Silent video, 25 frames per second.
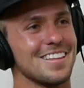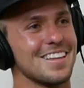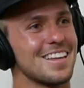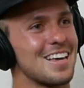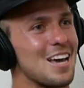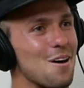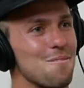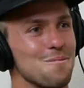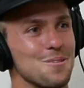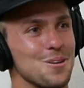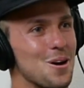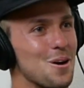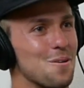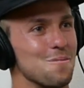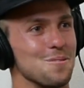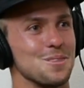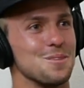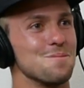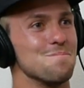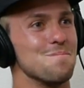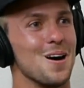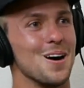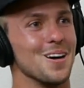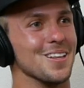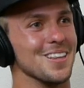coming home with the
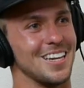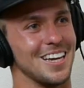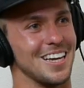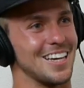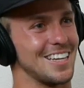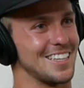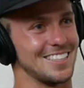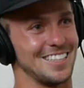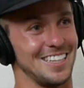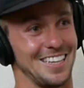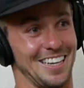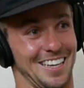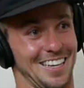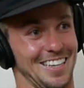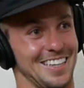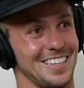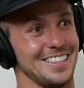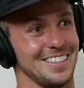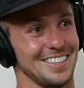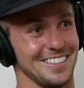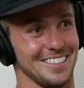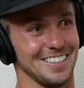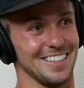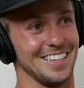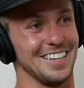belt the next day.
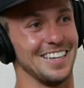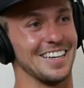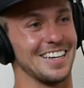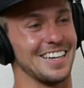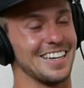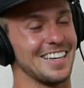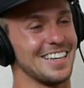Like,